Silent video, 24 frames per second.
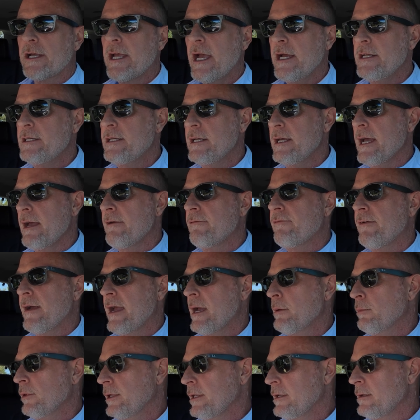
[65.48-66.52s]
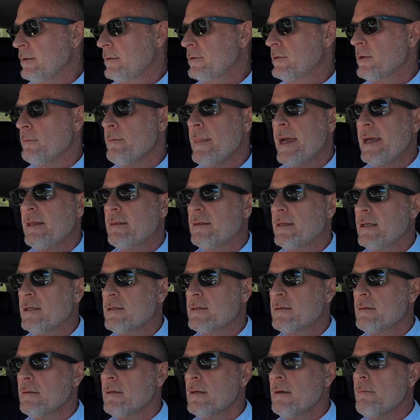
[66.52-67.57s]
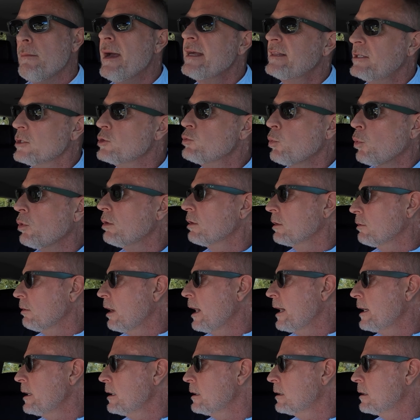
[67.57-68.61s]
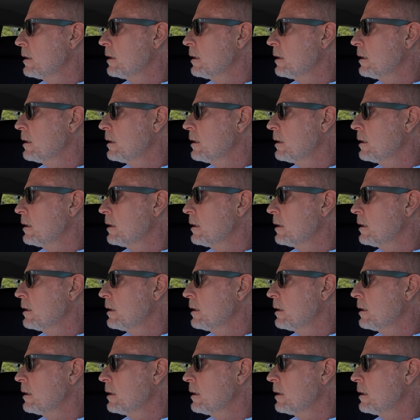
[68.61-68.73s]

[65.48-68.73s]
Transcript: KTA family to, to make these make this work, right?